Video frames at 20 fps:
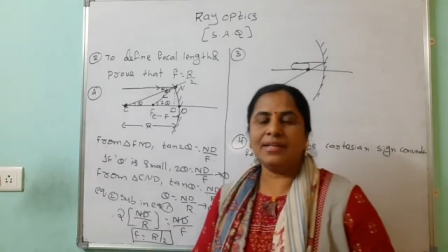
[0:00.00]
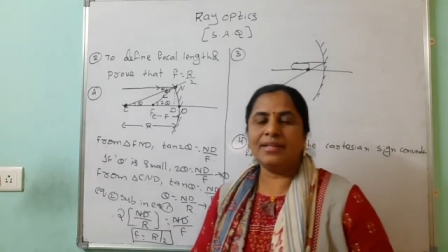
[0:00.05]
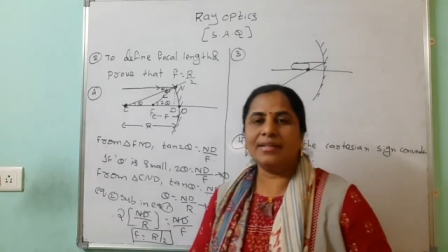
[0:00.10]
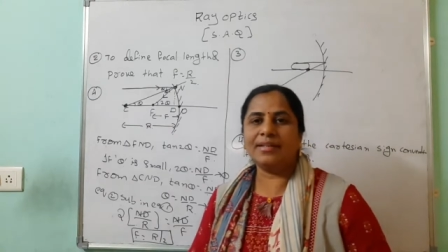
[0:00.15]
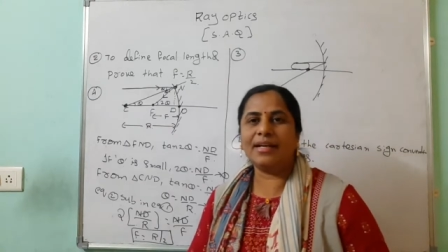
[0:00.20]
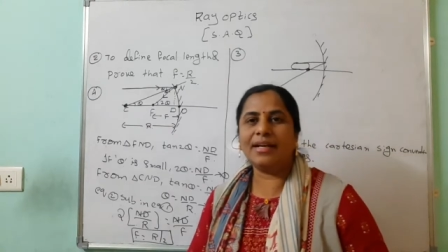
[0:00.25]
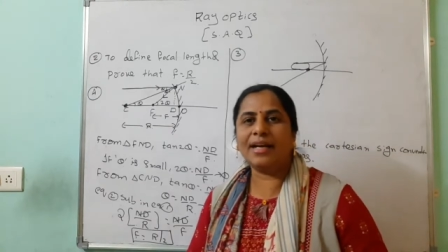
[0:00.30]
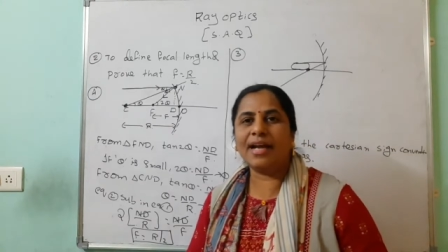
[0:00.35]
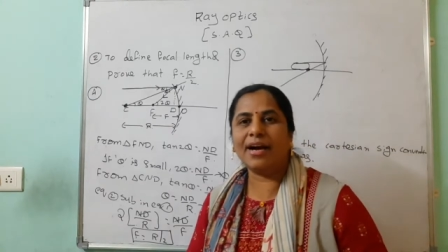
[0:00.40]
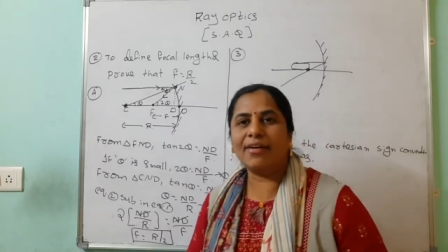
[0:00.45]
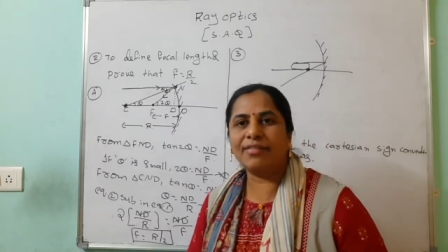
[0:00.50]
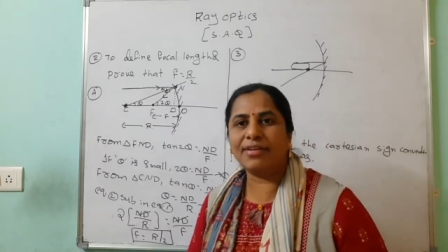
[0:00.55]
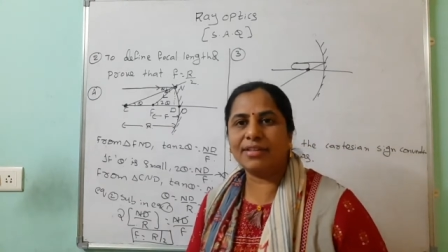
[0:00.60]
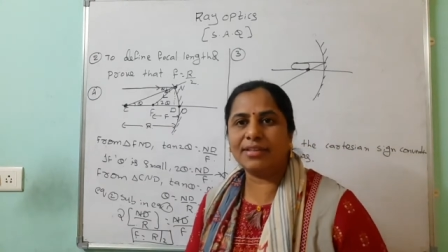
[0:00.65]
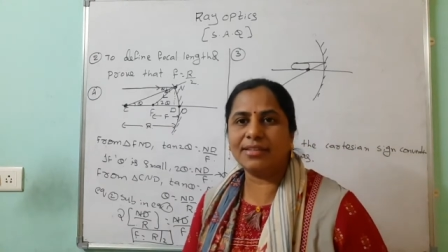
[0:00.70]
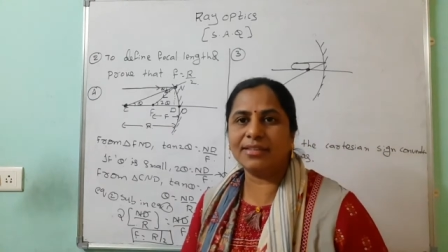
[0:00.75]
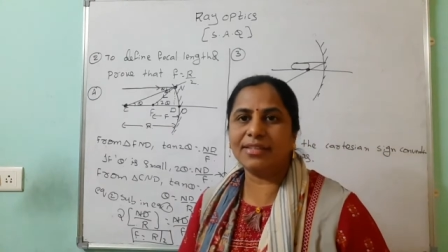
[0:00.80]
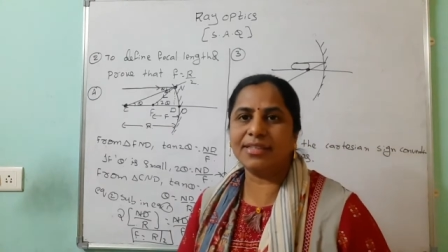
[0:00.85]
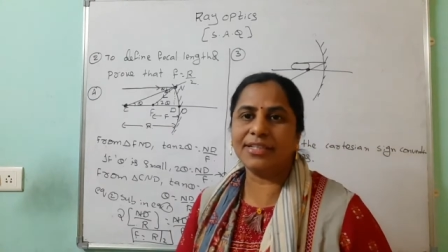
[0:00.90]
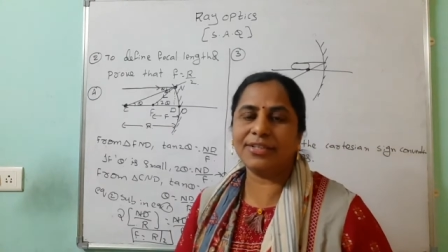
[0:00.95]
Then our
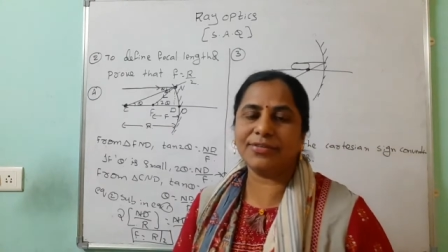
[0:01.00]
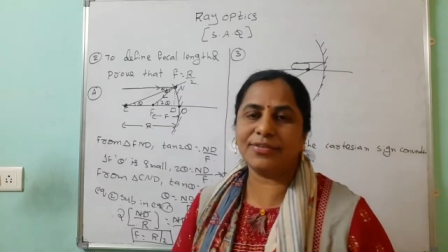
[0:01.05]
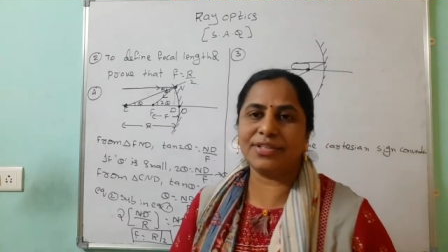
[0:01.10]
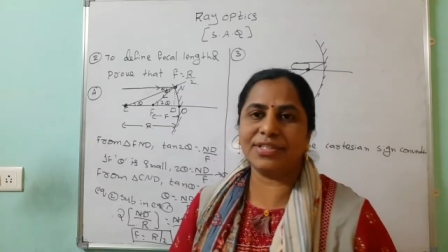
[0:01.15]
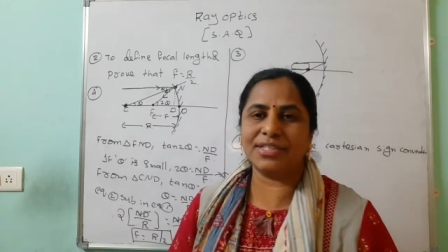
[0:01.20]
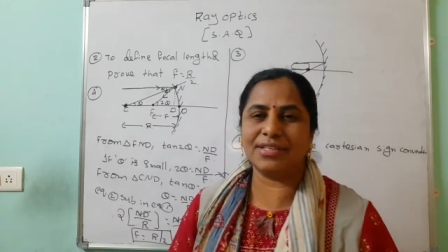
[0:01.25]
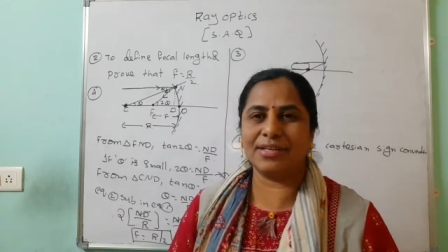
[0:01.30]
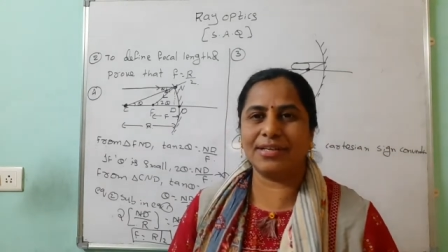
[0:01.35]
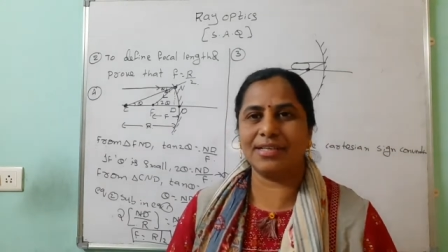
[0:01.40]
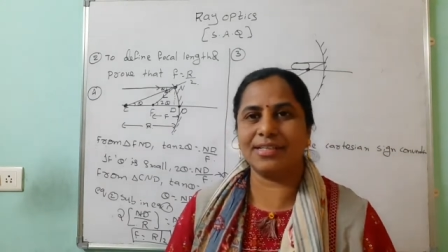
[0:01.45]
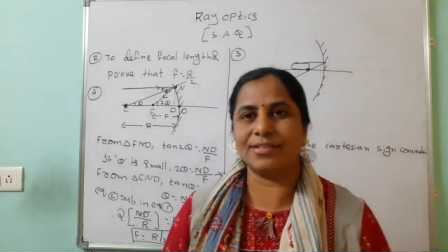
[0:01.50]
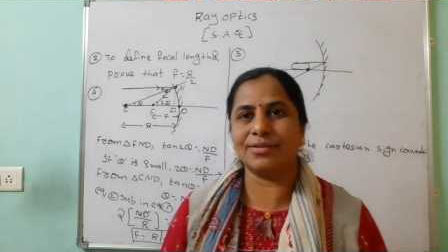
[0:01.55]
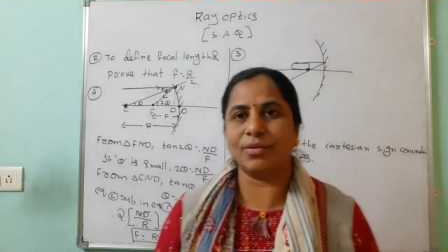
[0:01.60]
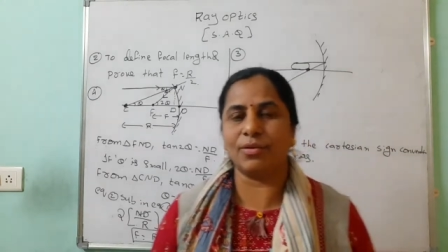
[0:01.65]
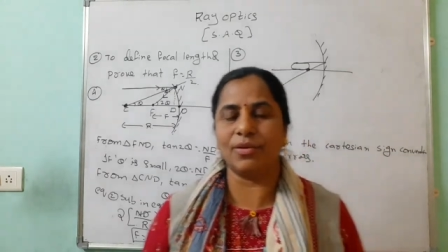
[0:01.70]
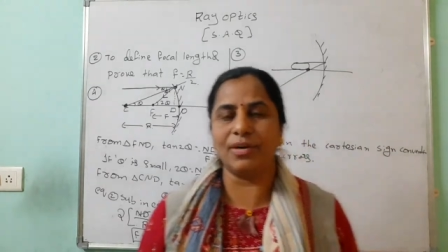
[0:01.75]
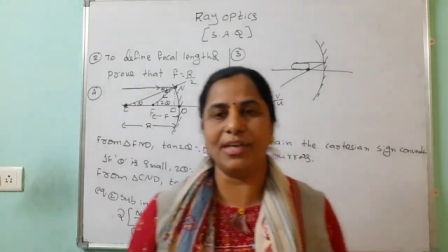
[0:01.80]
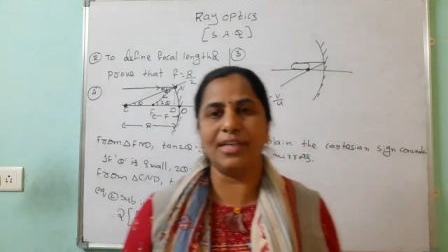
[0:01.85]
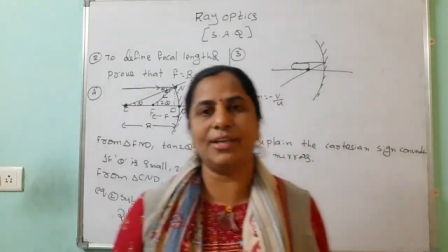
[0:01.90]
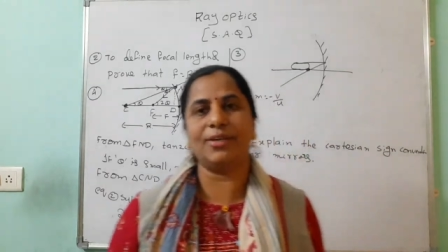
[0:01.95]
third question is
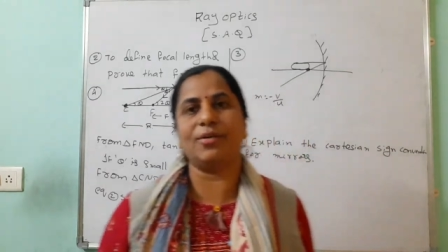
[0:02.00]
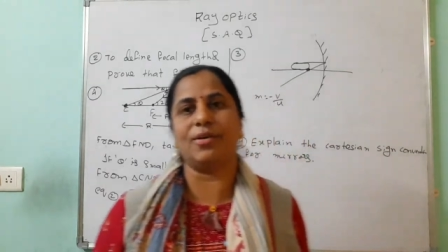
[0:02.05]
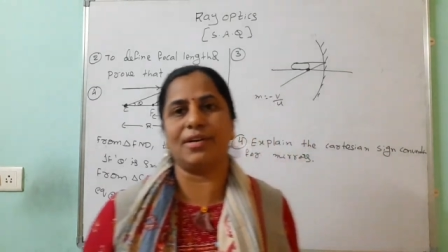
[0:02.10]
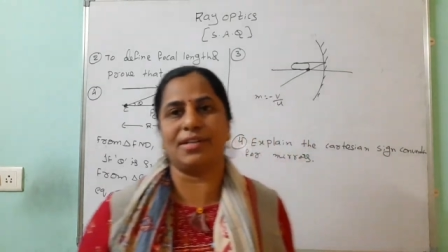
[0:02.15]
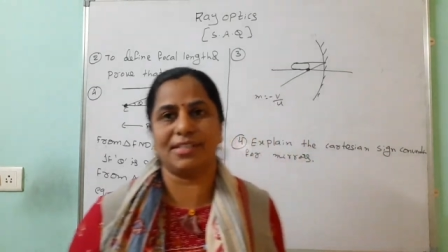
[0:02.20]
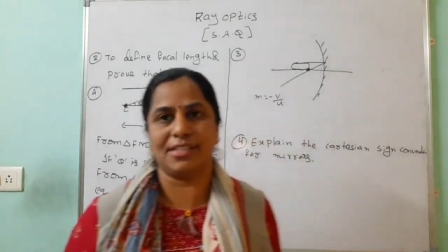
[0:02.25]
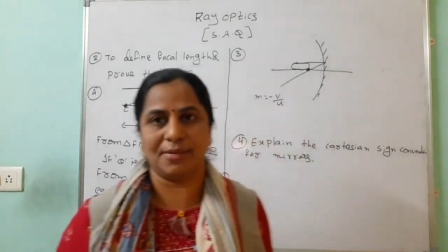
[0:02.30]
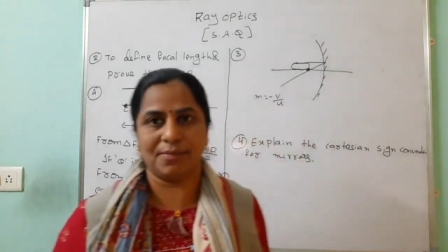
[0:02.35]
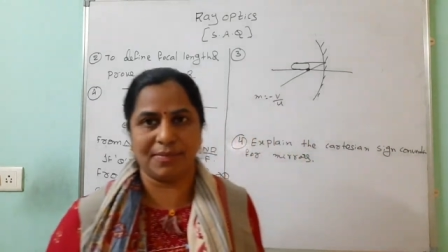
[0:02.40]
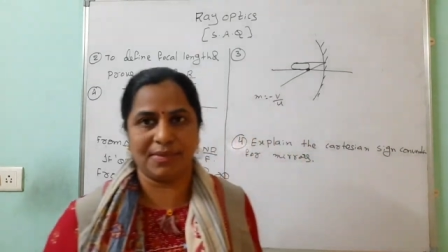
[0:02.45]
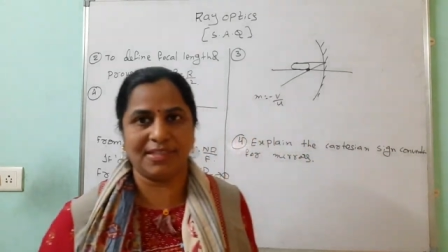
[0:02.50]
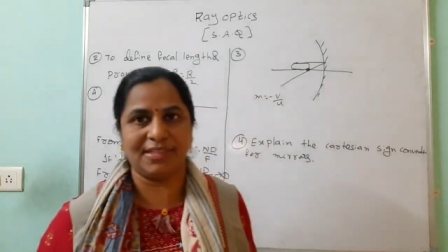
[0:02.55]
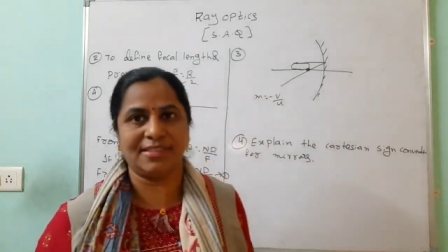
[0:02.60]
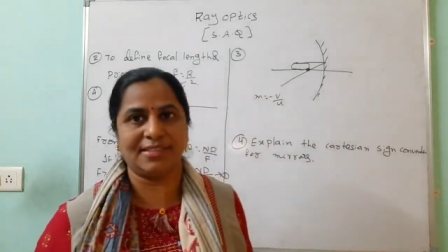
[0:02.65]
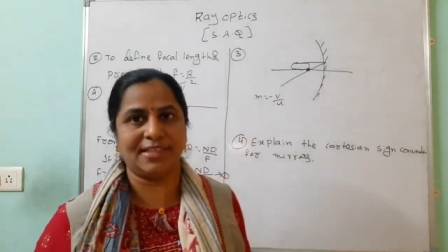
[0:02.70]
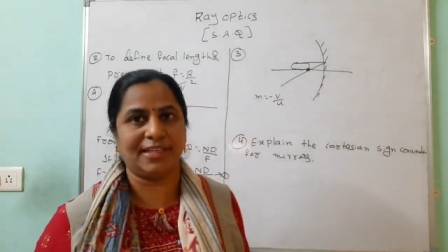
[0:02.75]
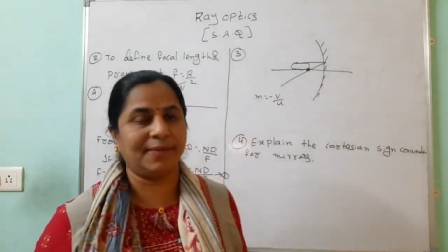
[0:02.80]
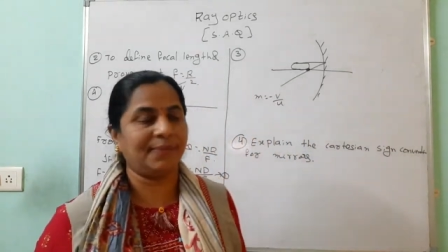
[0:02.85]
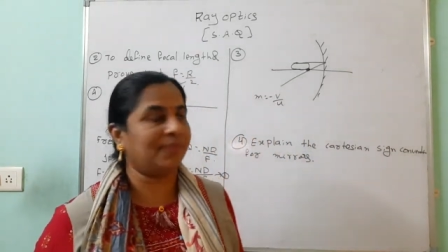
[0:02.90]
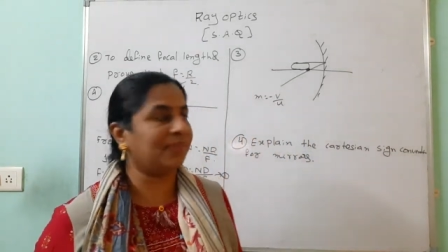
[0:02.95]
only concept is
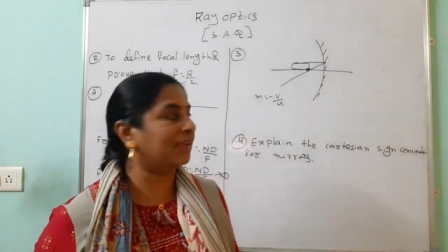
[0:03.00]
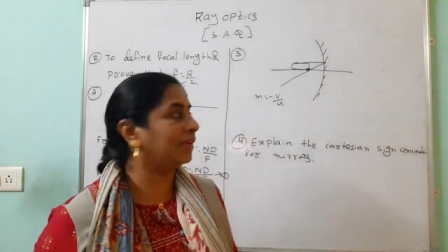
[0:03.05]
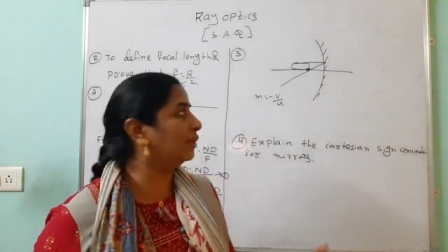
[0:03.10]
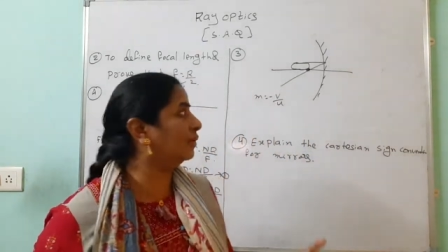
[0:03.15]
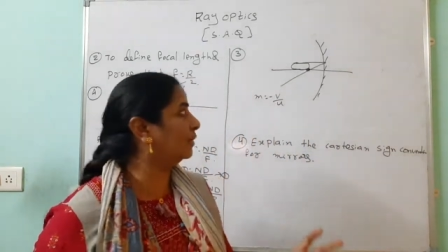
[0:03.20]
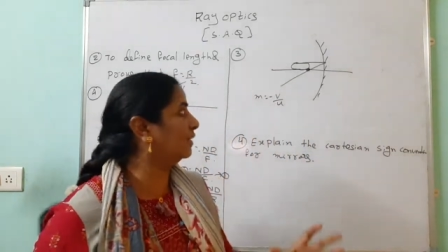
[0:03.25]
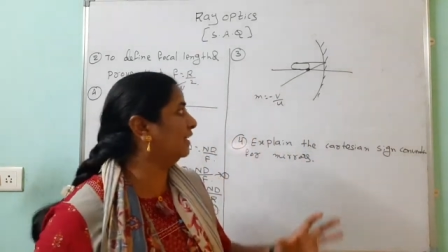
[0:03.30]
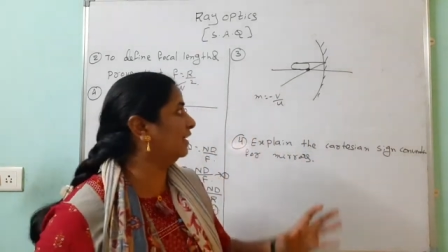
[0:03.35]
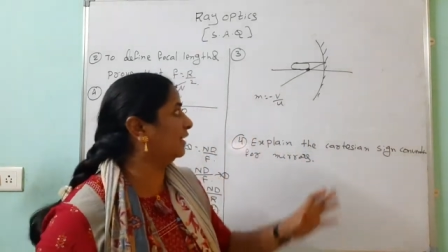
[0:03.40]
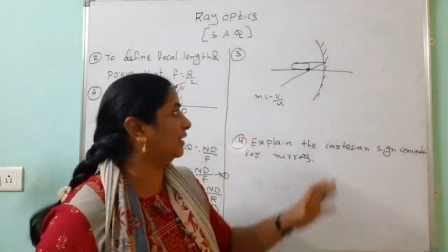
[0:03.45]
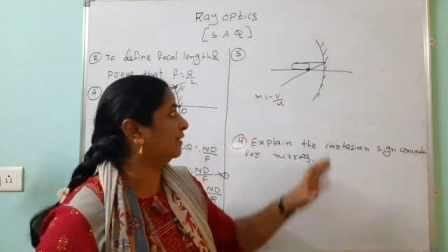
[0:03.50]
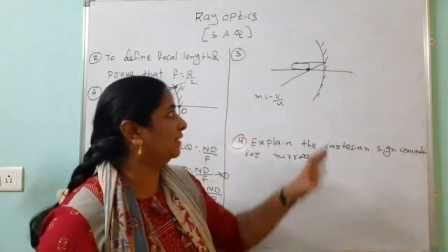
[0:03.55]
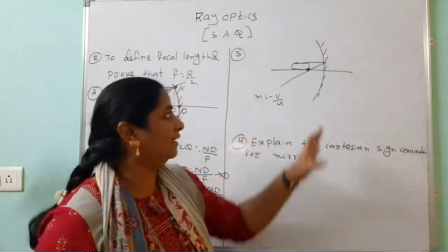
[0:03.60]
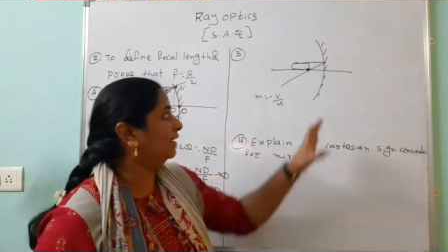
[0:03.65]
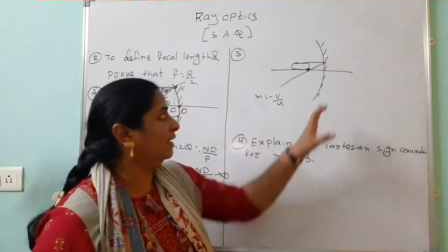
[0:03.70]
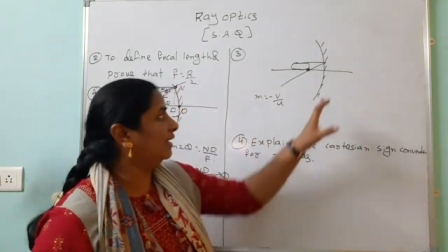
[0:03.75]
there. Look here.